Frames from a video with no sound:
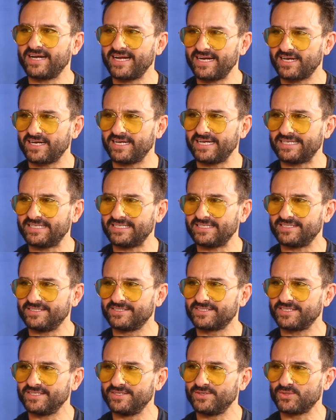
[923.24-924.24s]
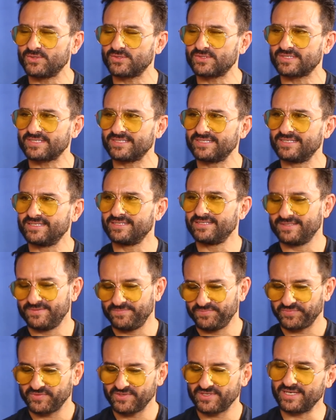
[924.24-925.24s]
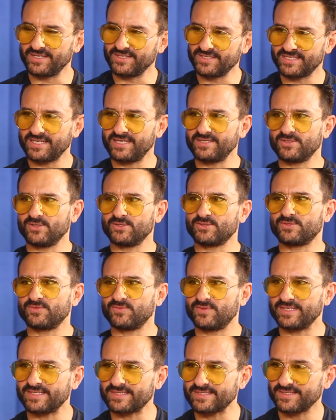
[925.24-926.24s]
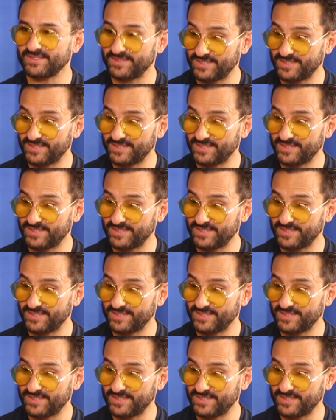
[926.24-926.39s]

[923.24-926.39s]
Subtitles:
Great lady. She knows. She understands lots of things.